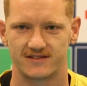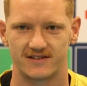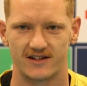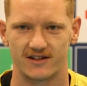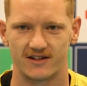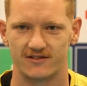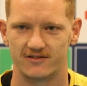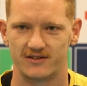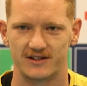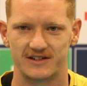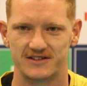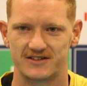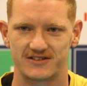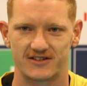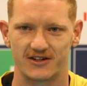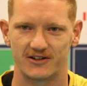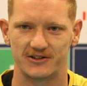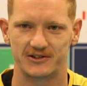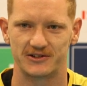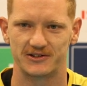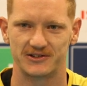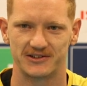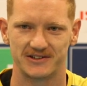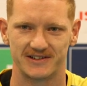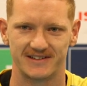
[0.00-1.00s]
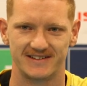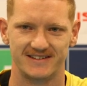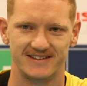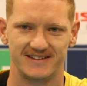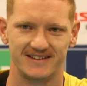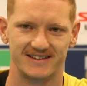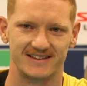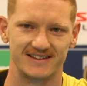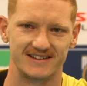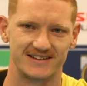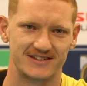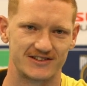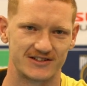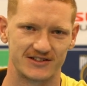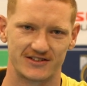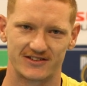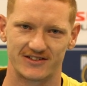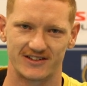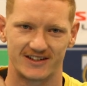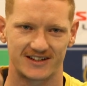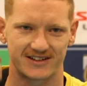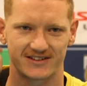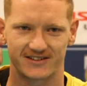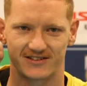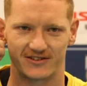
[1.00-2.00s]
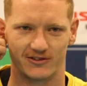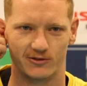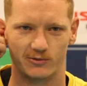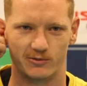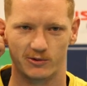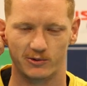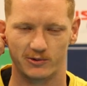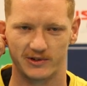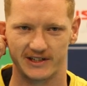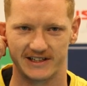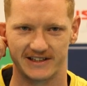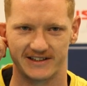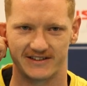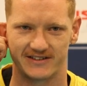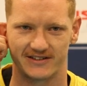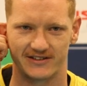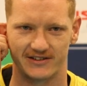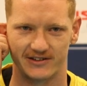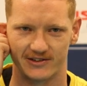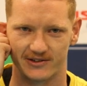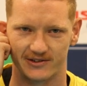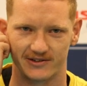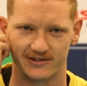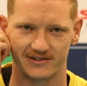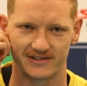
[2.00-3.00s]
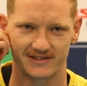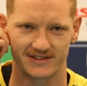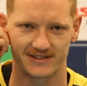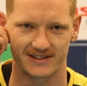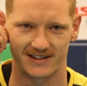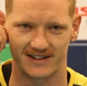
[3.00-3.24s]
they've been so good. It's just like super weird still.